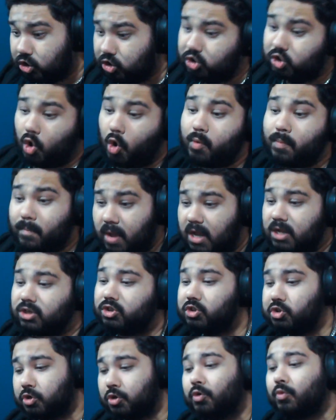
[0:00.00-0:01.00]
so
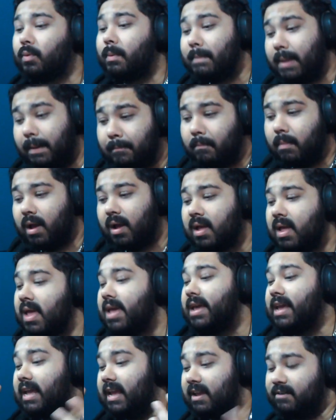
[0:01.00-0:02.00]
much to remember
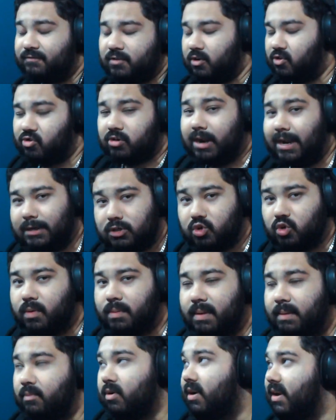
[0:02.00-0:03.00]
if you're trying to
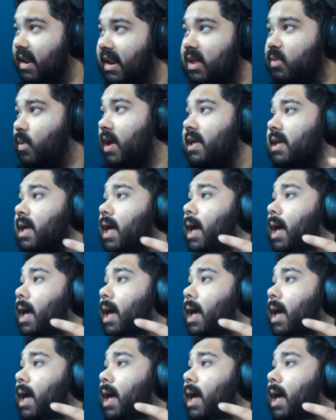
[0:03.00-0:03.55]
remember it anyway.